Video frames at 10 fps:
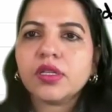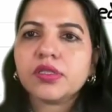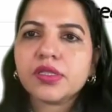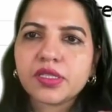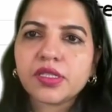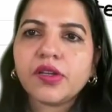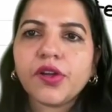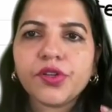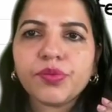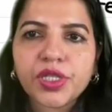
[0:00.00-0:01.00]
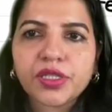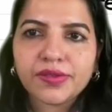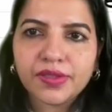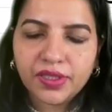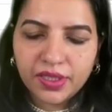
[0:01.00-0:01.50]
Cystathionine beta
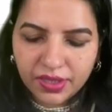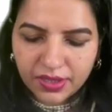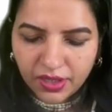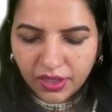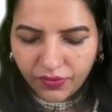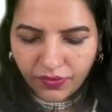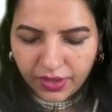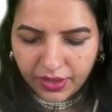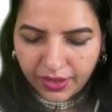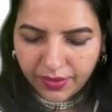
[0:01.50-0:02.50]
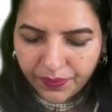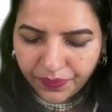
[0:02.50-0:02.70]
synthase is the defect there.